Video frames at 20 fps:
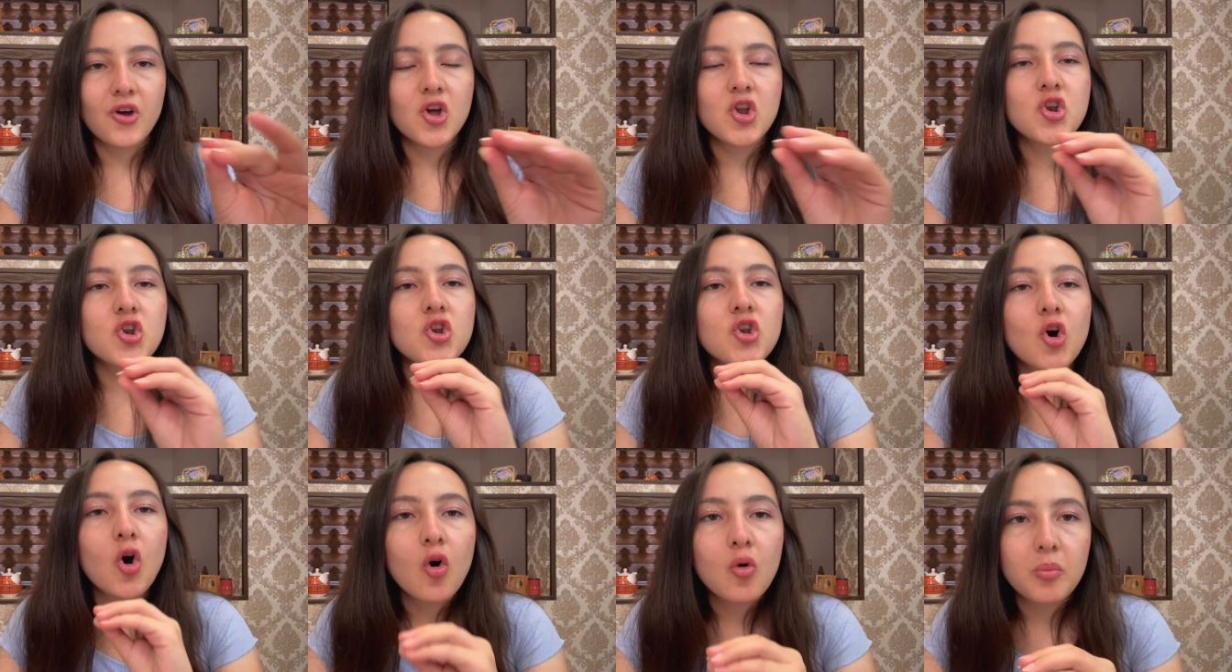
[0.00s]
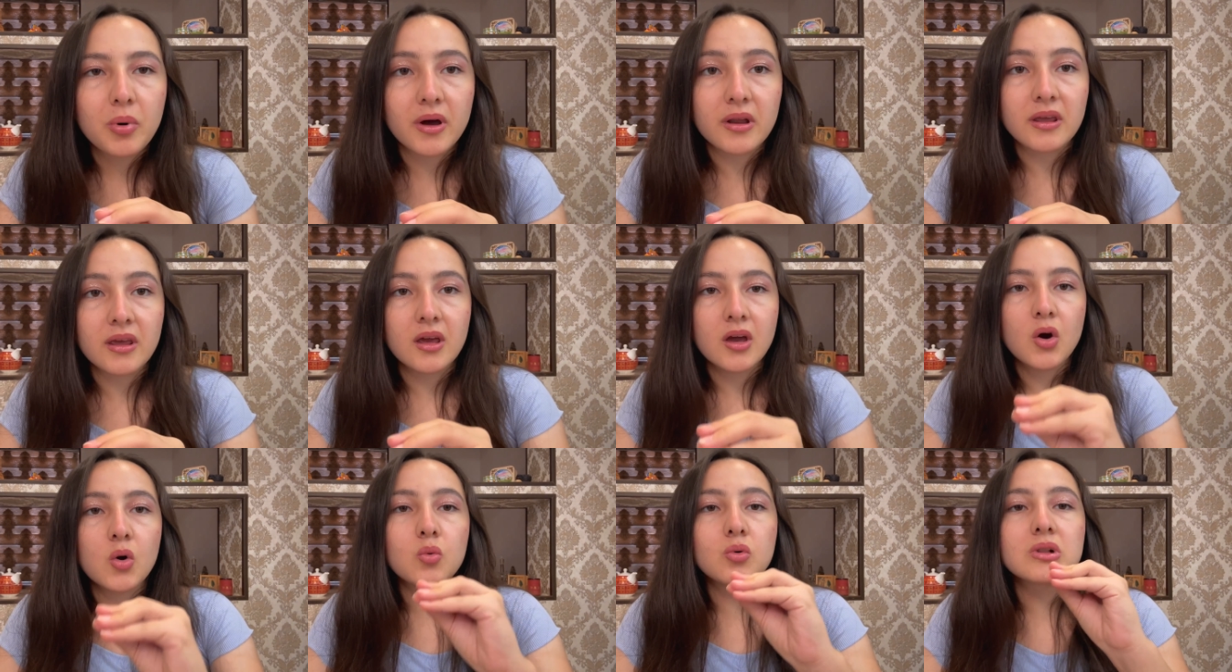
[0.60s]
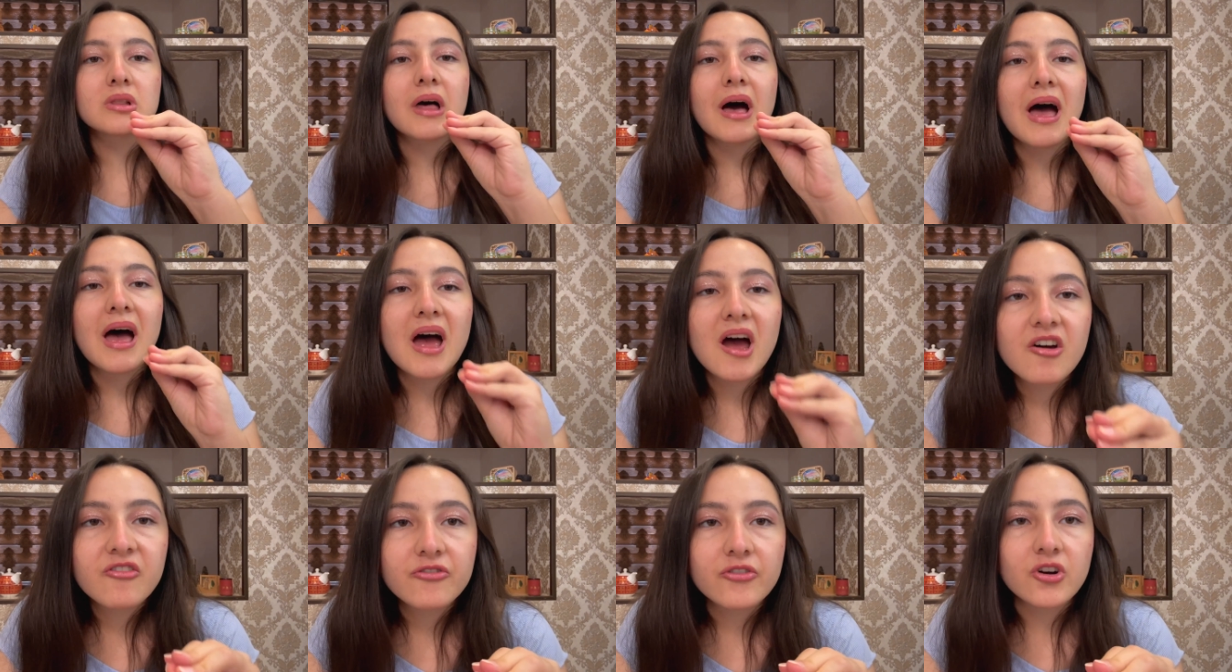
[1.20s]
nobody will
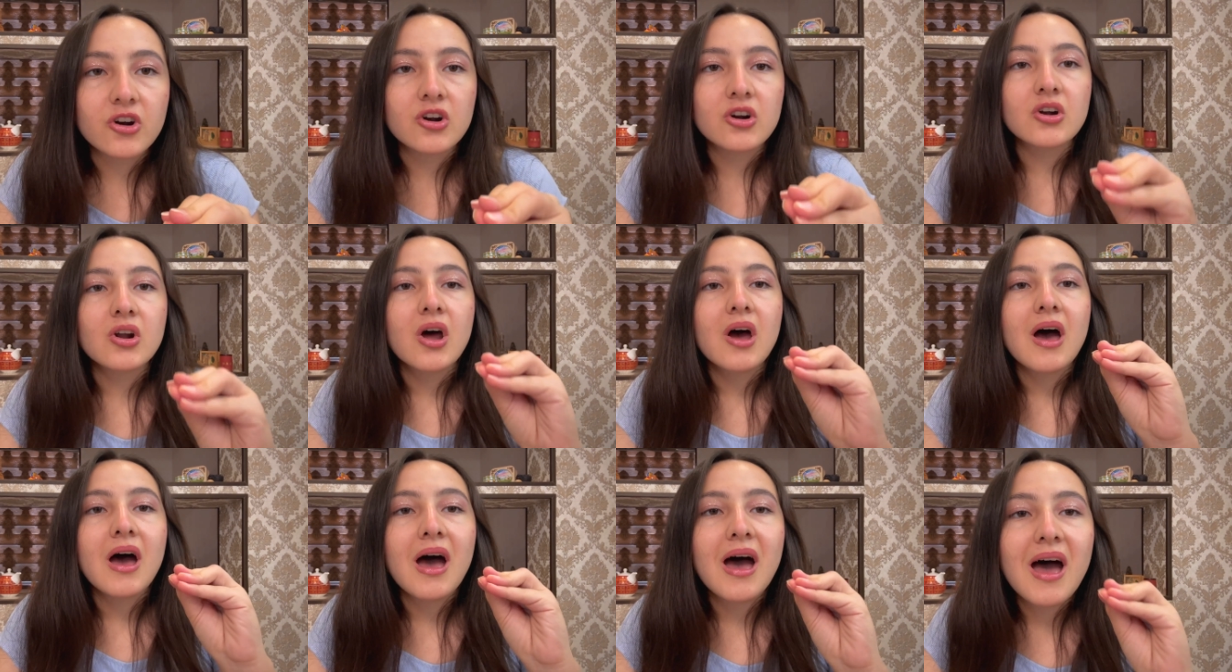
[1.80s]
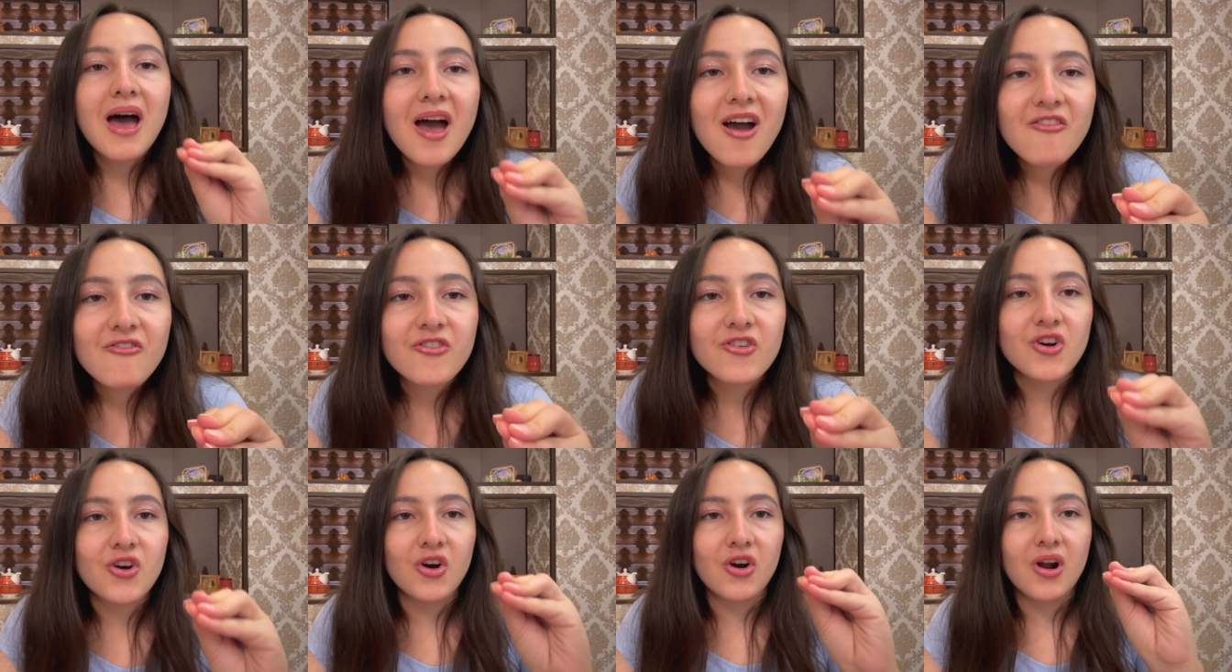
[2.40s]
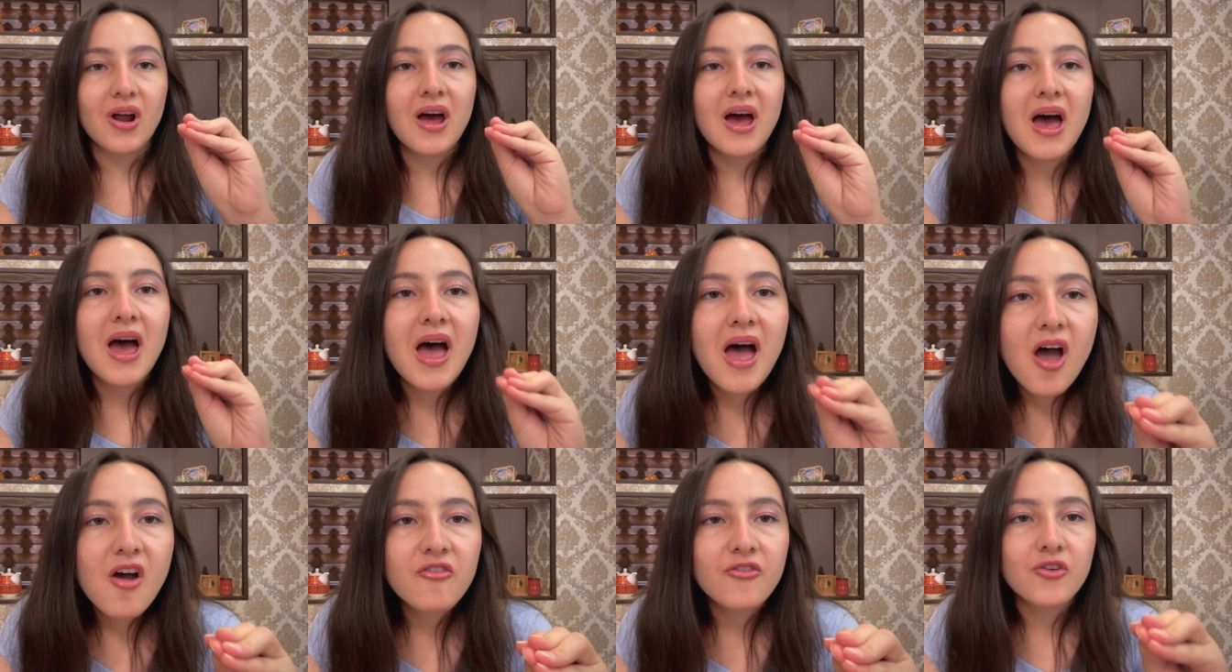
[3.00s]
ever, ever,
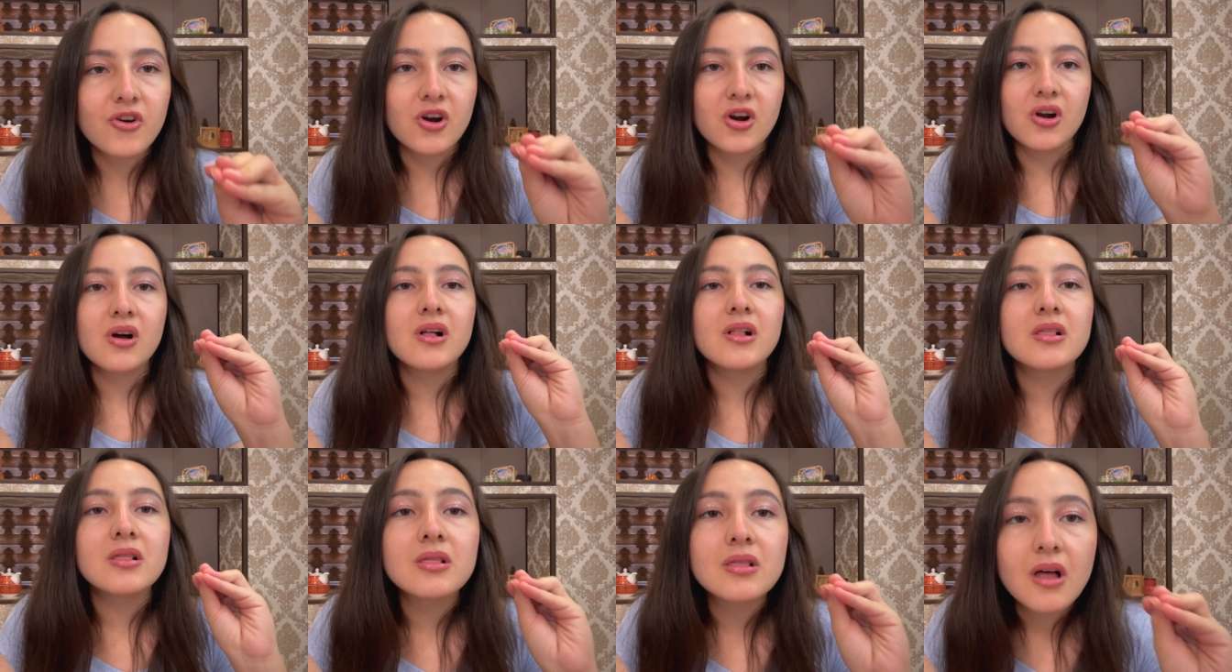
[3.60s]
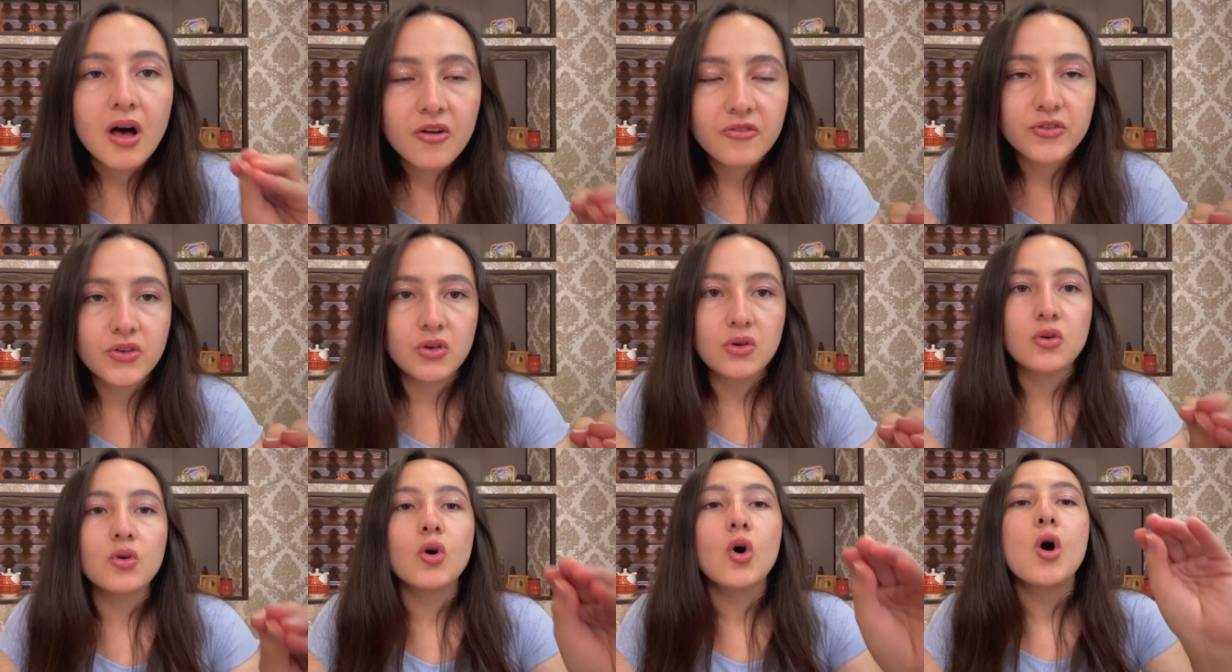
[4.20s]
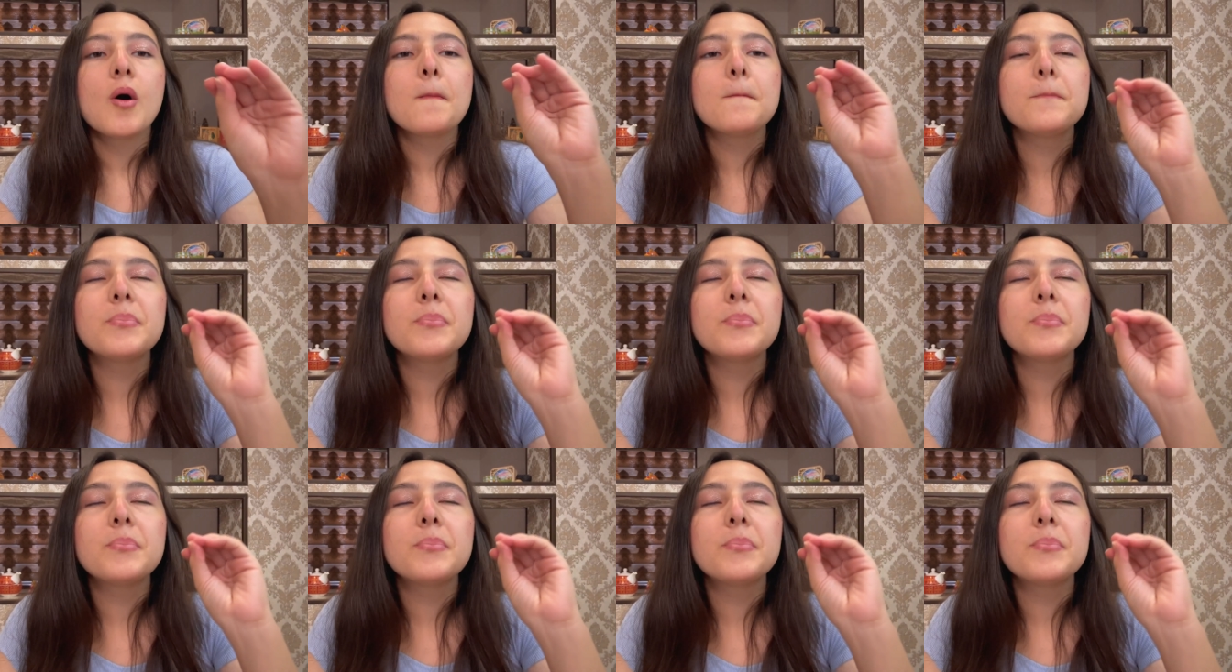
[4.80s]
ever love you.